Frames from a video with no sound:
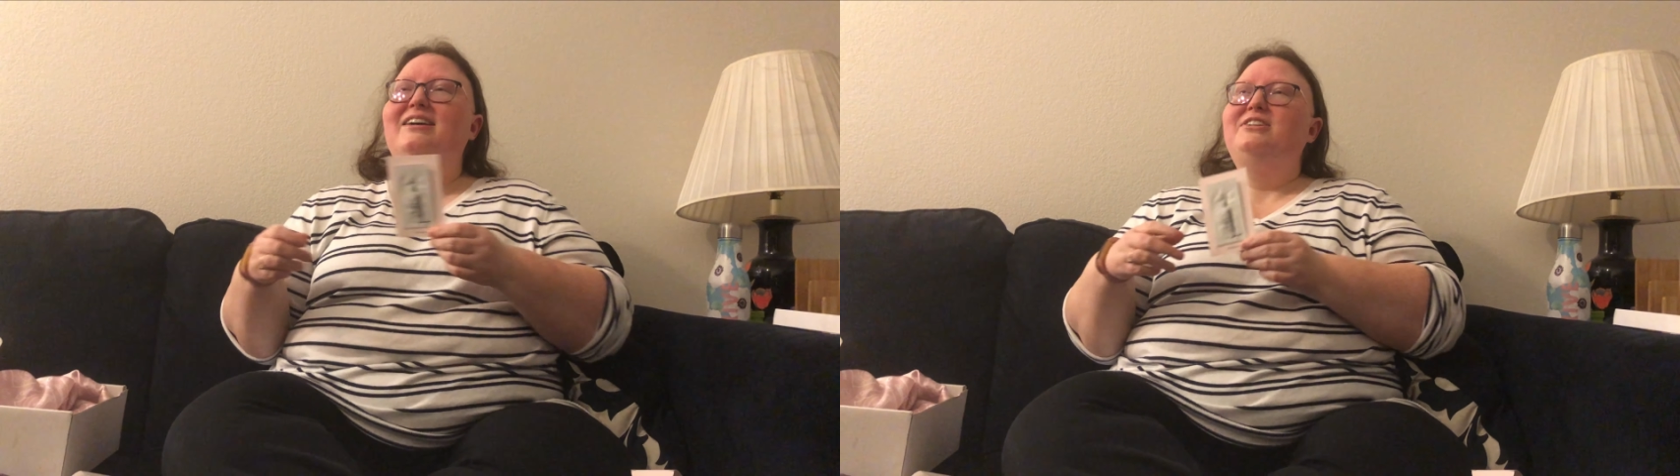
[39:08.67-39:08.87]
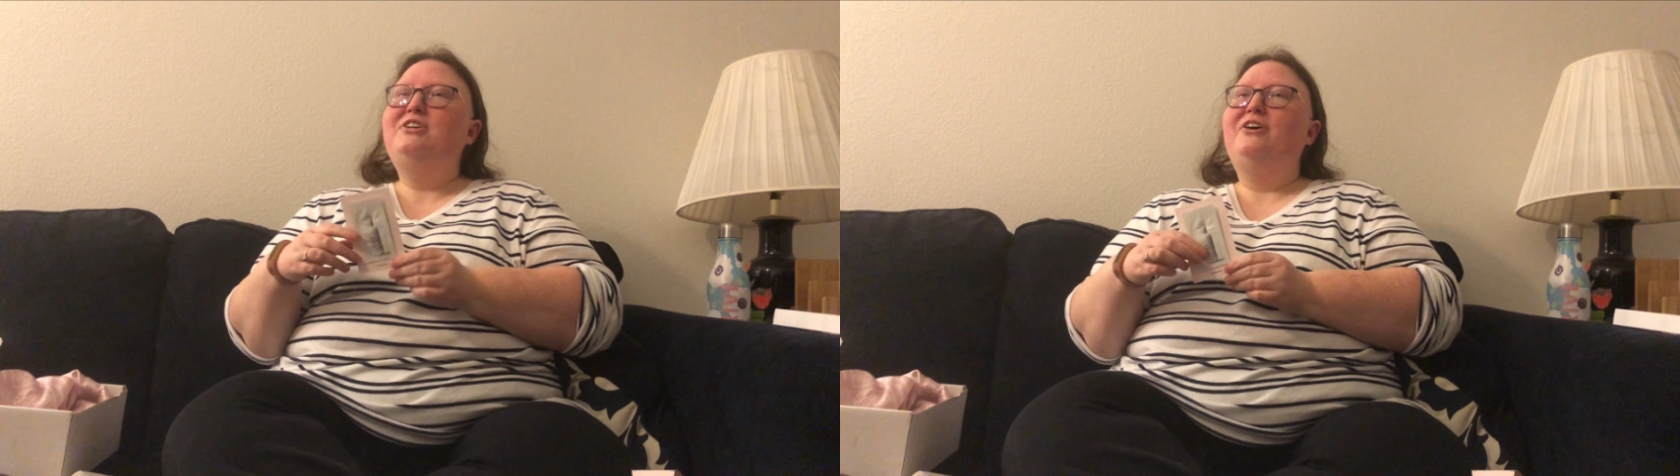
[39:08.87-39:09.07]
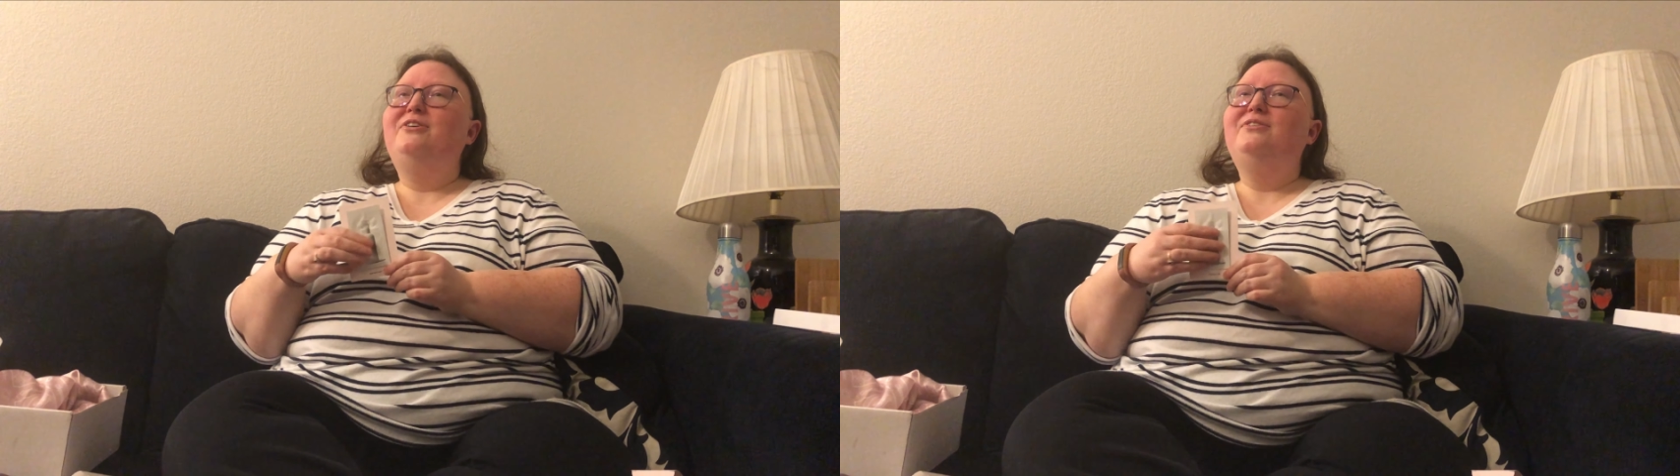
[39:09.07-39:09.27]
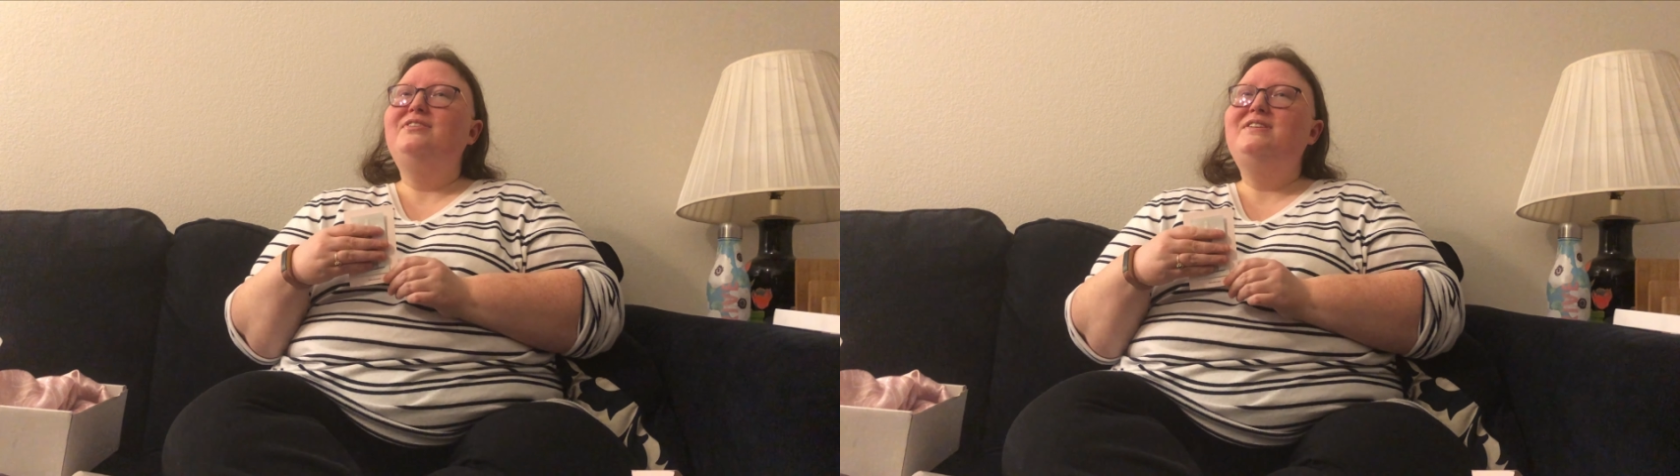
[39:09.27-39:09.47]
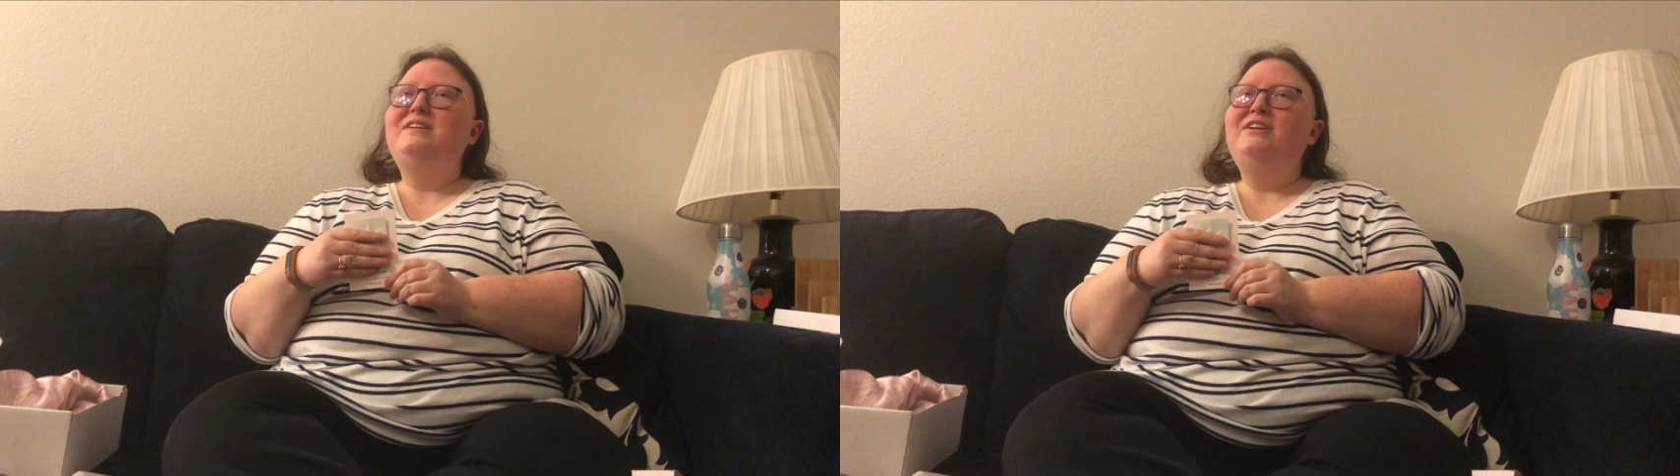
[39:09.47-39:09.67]

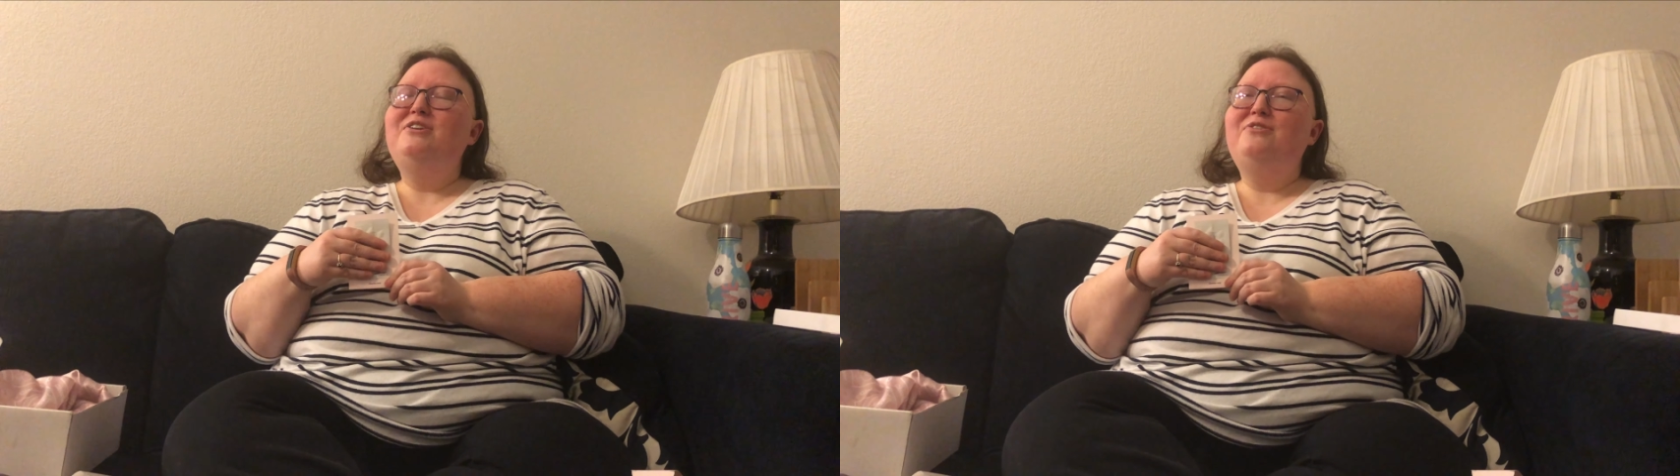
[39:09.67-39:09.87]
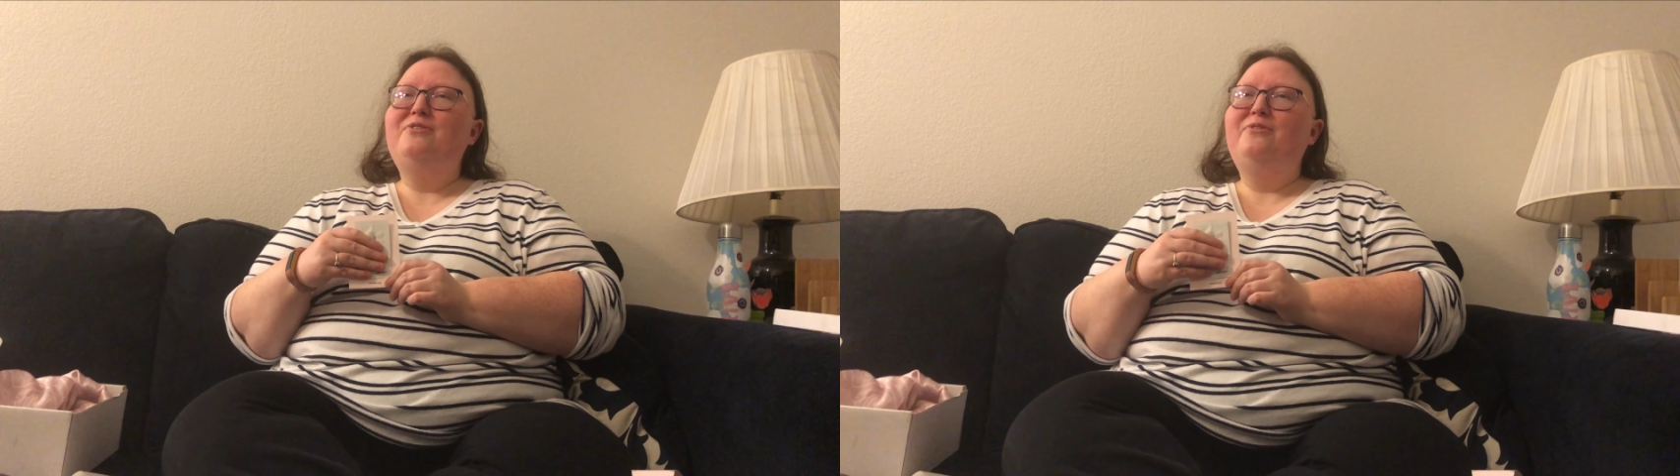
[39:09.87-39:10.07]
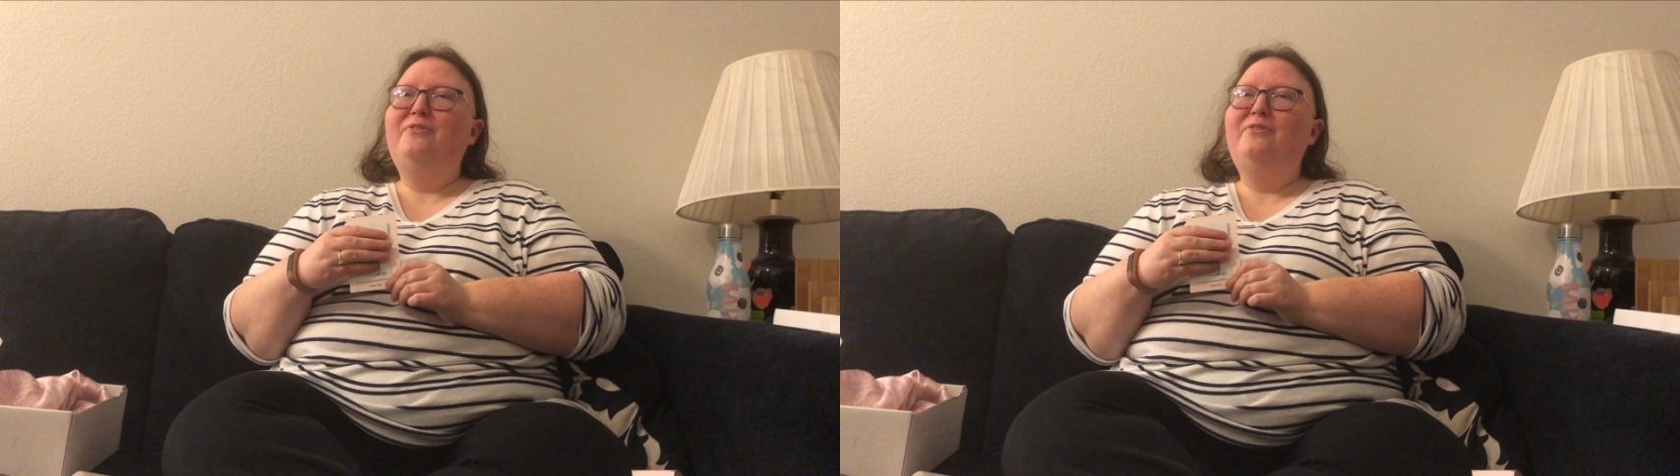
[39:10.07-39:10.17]
chose you,